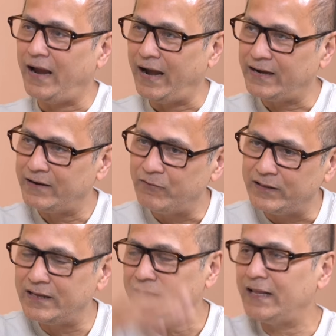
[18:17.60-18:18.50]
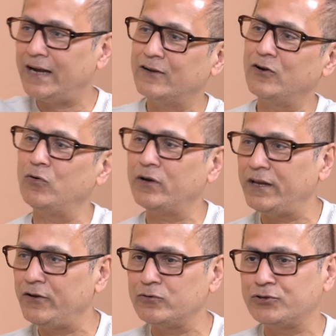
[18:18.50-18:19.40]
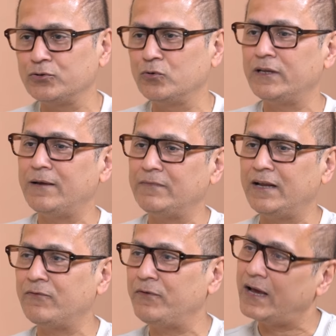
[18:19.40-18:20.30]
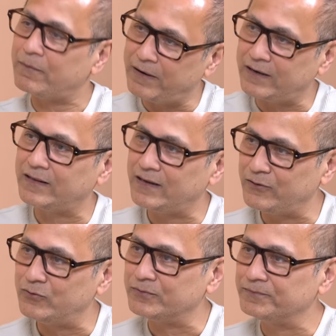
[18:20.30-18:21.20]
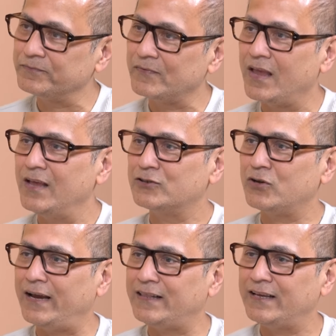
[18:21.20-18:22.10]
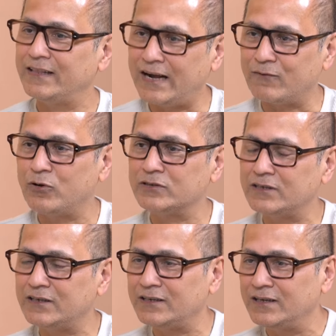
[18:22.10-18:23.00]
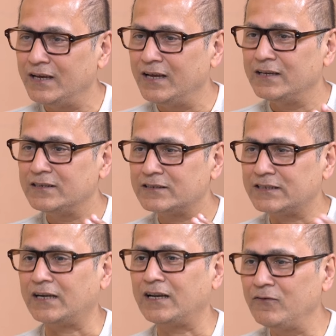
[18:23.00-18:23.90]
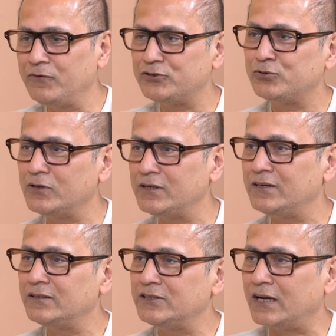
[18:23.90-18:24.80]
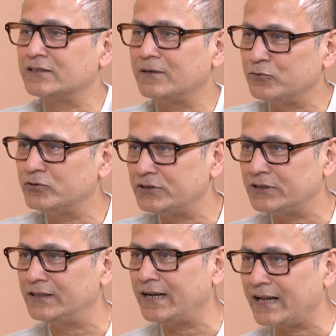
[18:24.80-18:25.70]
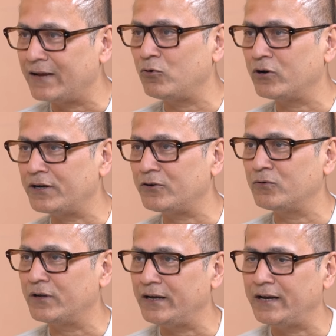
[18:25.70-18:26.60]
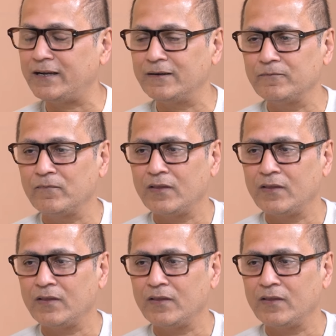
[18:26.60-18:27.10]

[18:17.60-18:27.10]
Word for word: and within that glory you show them that we are better than you. So I think that was a subtle visual juxtaposition that I wanted to create.